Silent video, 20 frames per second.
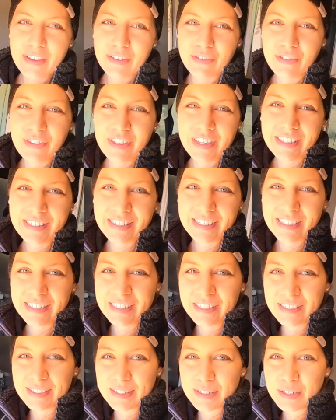This
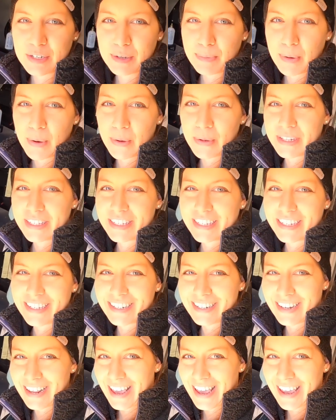is
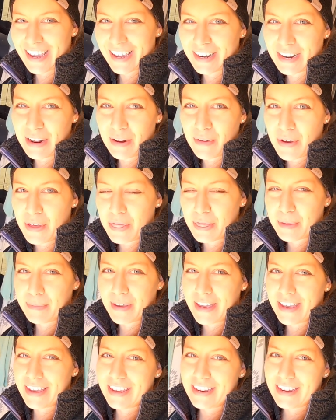Napoleon hanging out on the
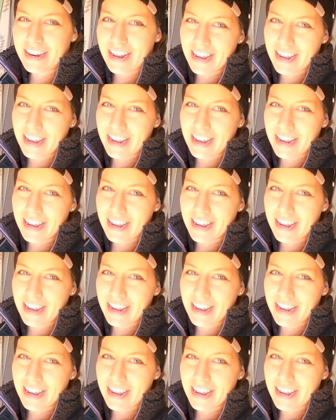bed